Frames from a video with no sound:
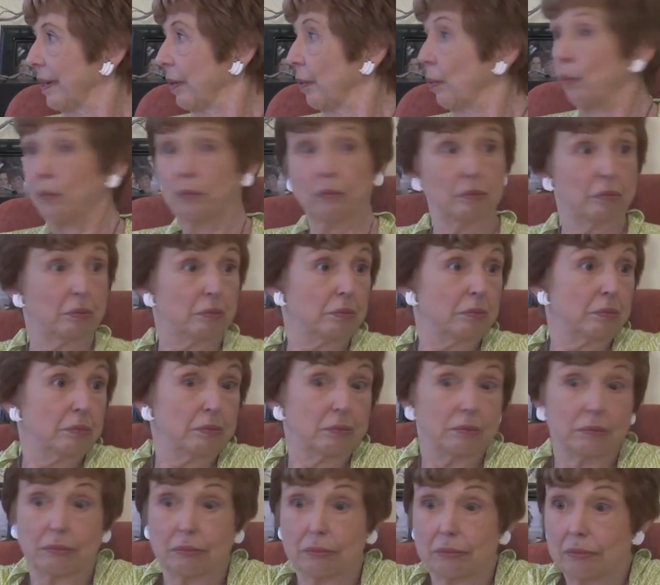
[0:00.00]
Well, you want the
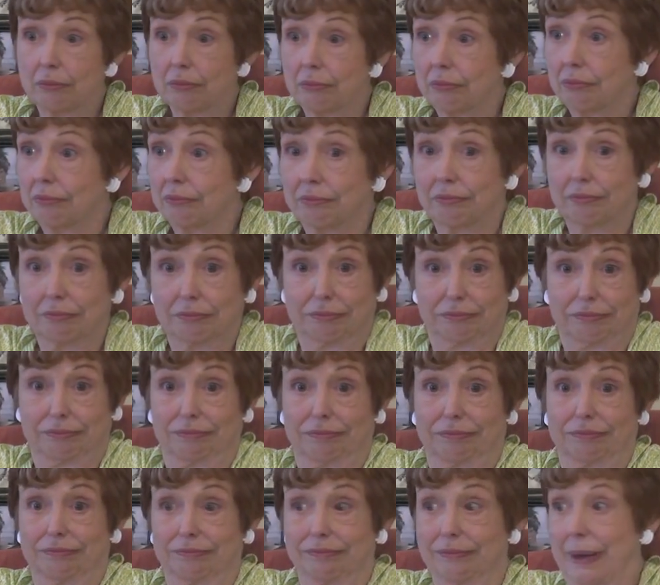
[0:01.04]
universe to be
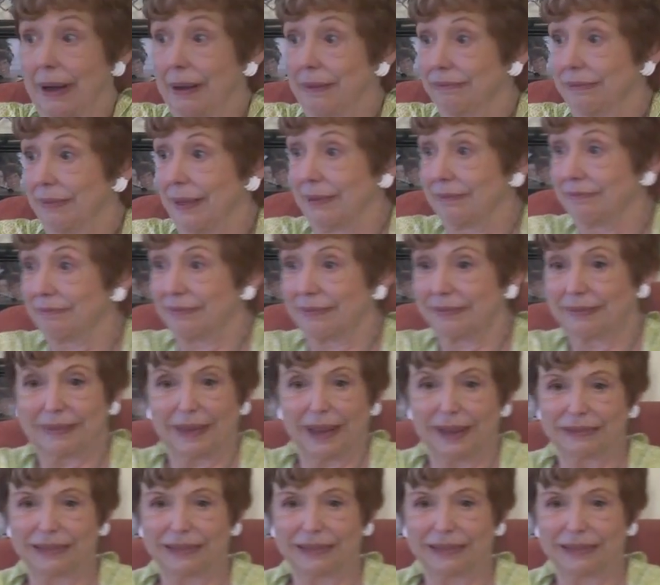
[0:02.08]
complex enough